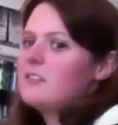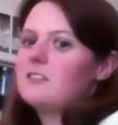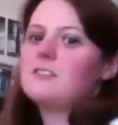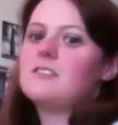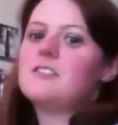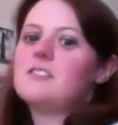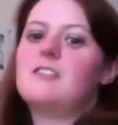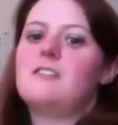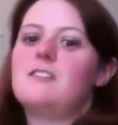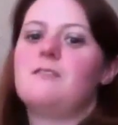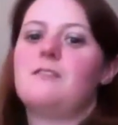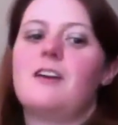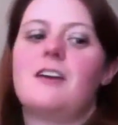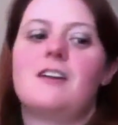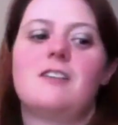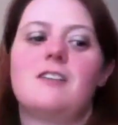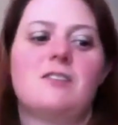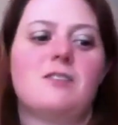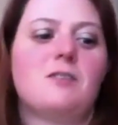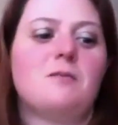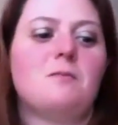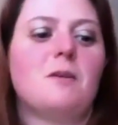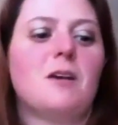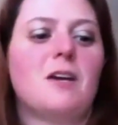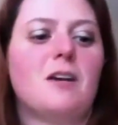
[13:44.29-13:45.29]
Let me see if I can
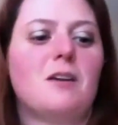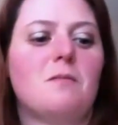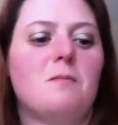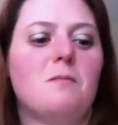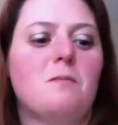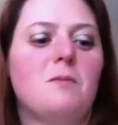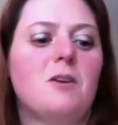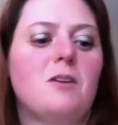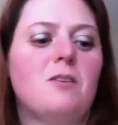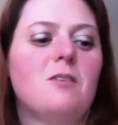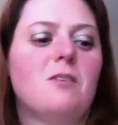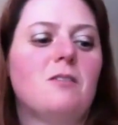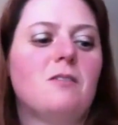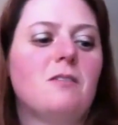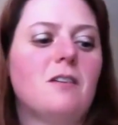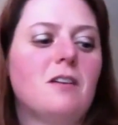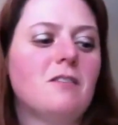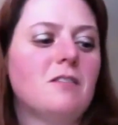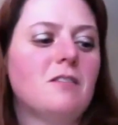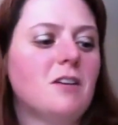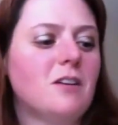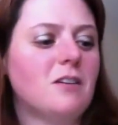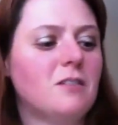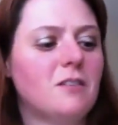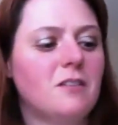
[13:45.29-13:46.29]
turn my computer
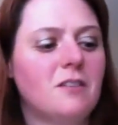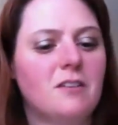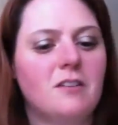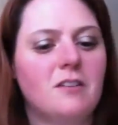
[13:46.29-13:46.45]
around here.